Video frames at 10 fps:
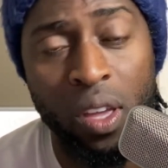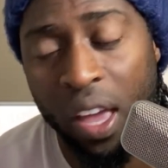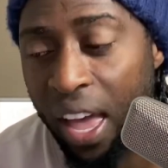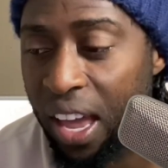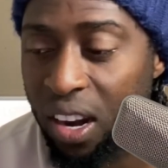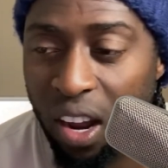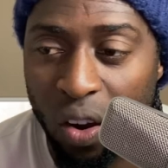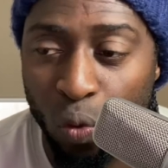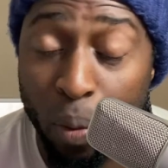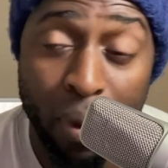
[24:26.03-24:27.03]
And
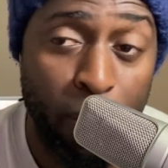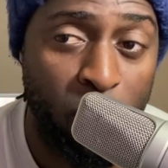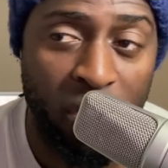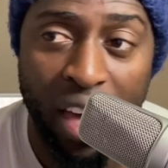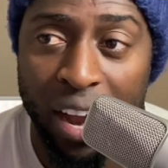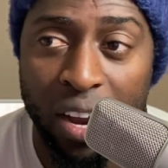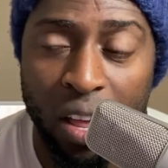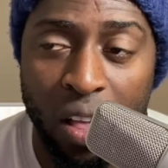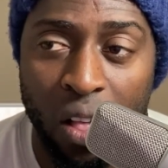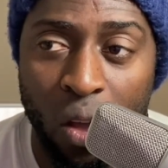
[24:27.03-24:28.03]
remember that
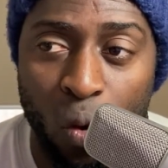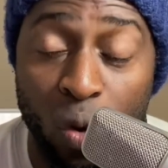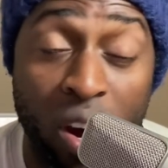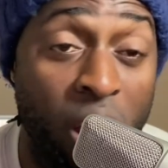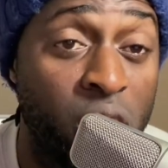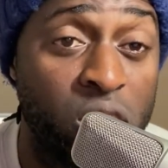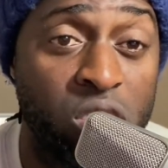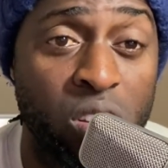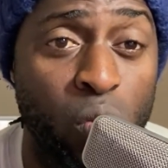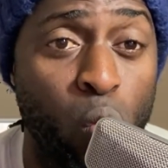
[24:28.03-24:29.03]

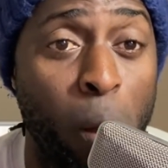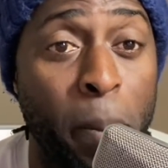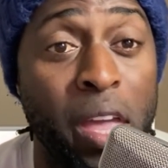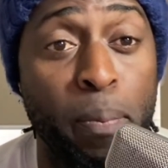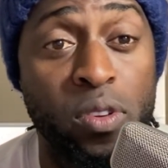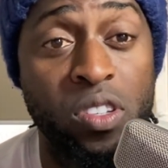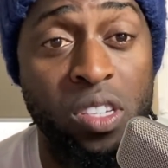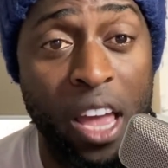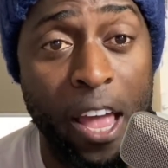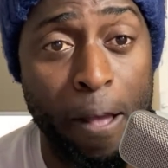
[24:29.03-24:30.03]
regardless of what people
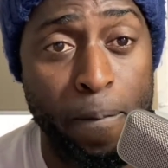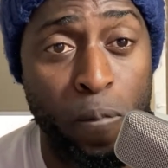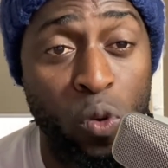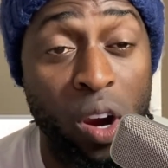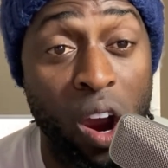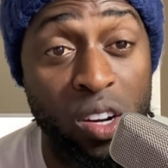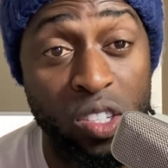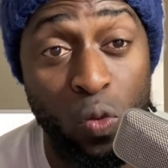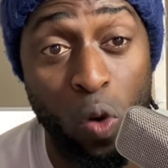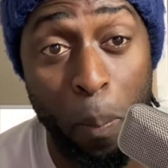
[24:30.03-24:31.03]
say, regardless
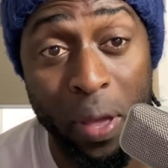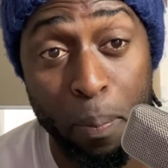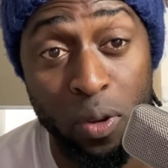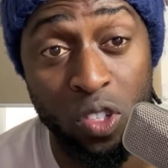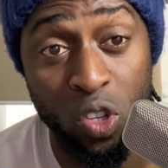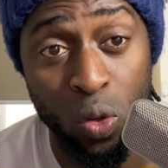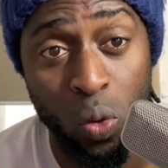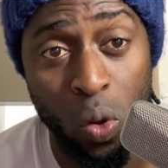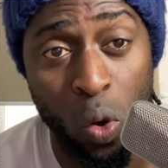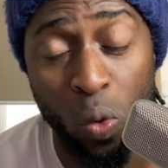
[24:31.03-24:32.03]
of what people do,
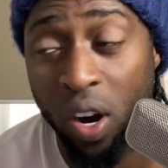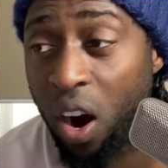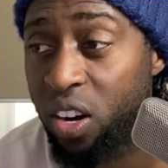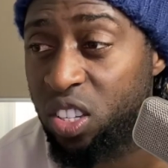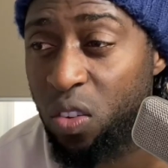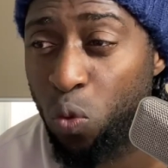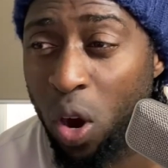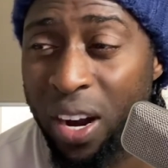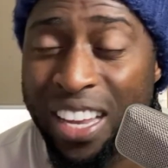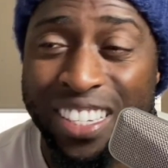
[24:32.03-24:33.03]
regardless of
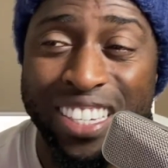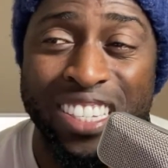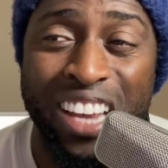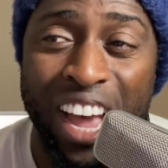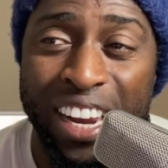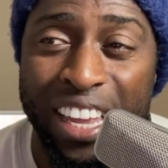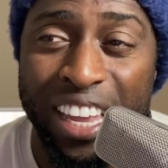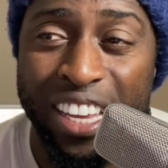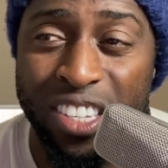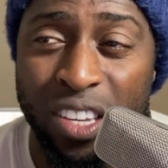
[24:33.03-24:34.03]
what society
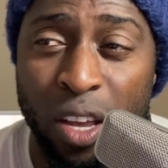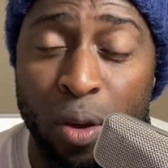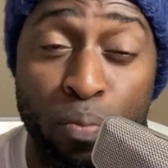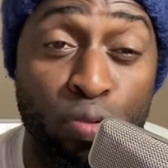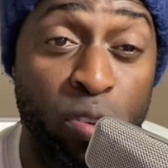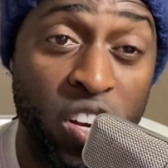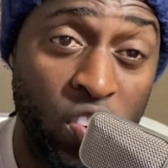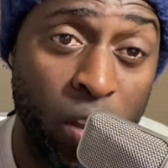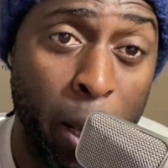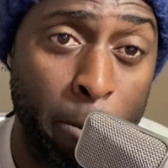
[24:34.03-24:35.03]
is
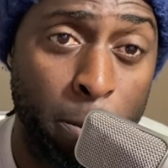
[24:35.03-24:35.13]
preaching,